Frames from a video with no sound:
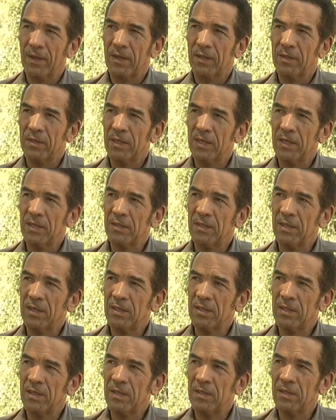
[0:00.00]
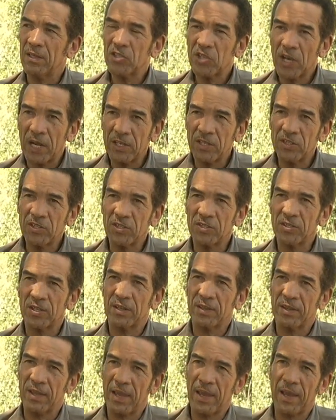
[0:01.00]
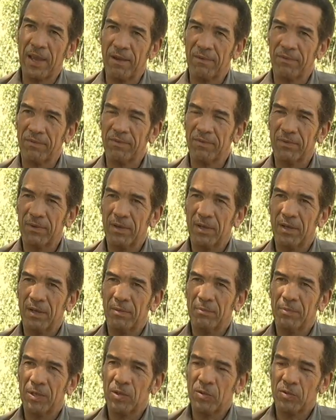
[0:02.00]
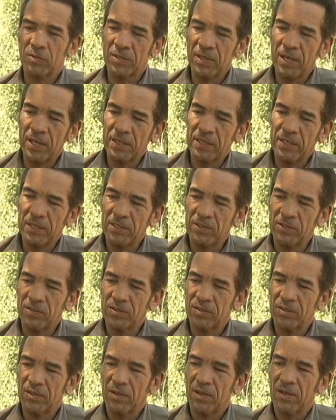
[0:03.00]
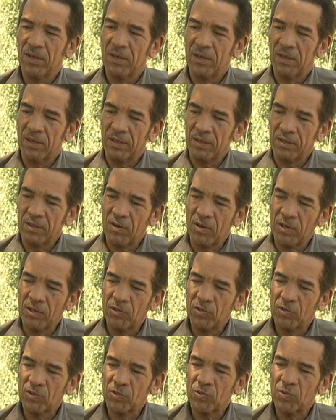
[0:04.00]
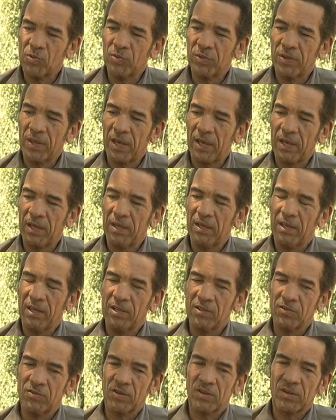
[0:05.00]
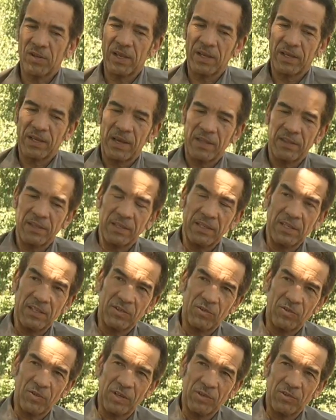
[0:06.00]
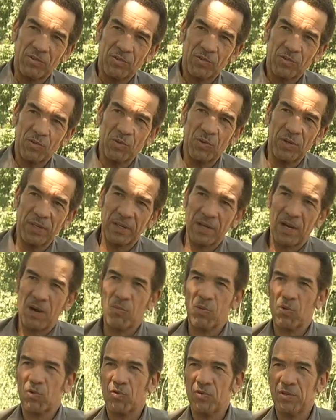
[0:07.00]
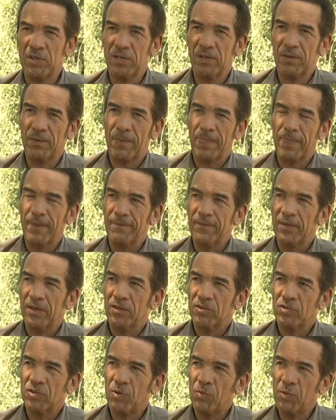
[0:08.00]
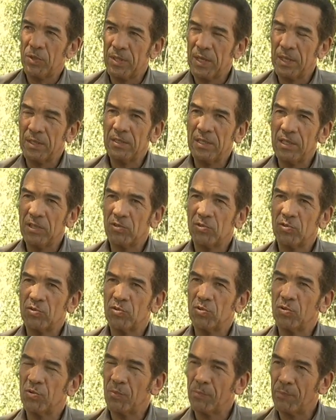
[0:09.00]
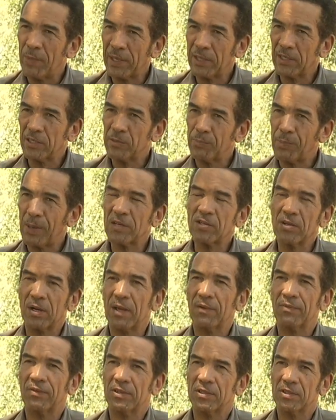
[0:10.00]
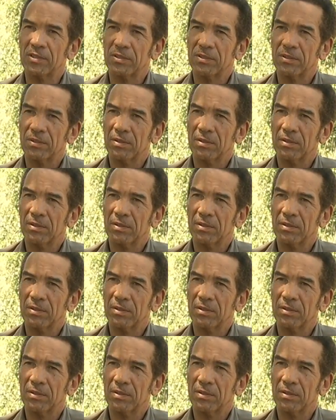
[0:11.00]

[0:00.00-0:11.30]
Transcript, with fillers: the, the, the, the challenges that they have, because their kids going to school there is not like other kids going to school in Gaborone. So we then need to make a special effort